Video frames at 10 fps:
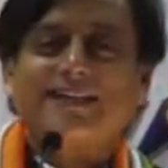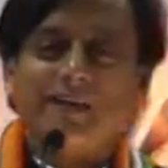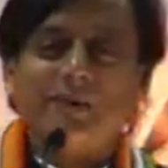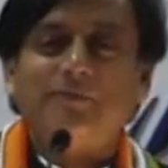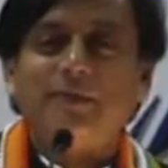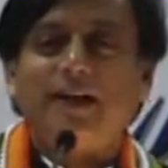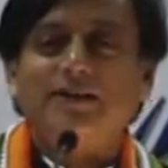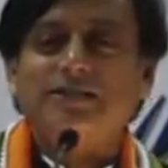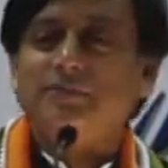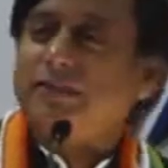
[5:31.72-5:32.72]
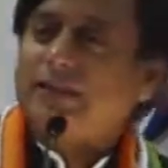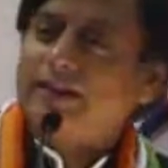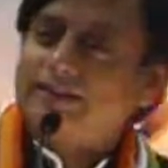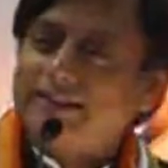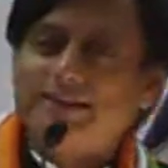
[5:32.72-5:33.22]
somehow manage to make
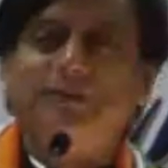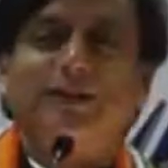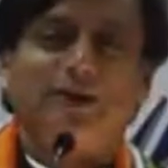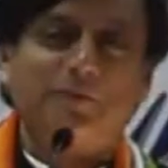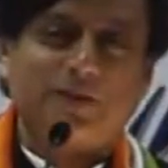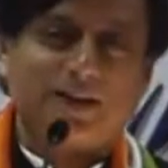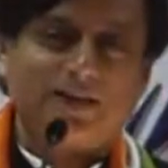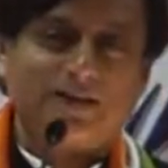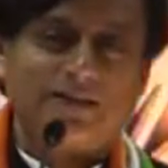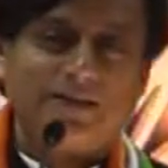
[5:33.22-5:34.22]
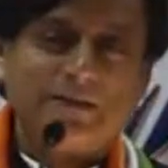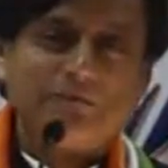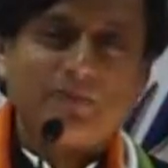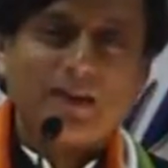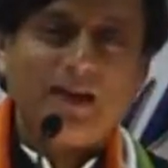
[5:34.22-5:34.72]
incredibly complicated,
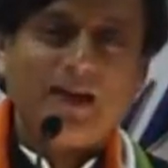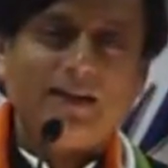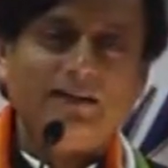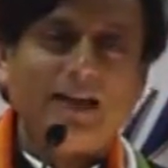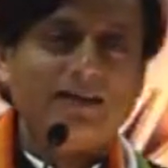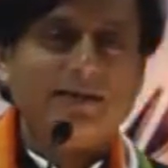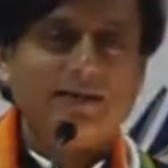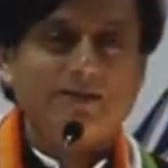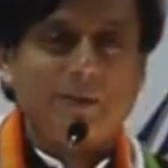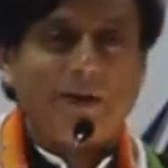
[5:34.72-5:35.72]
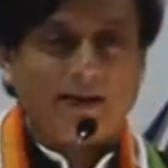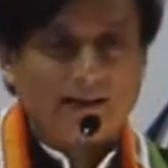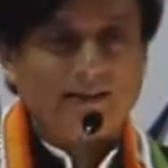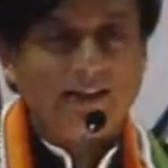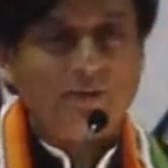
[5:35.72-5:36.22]
and that is
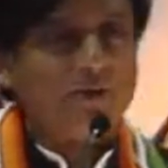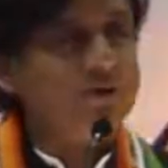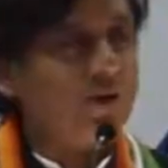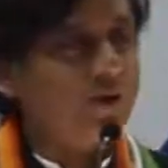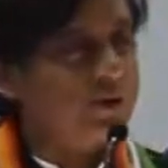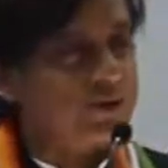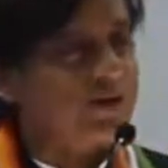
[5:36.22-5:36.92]
apparently what you're going to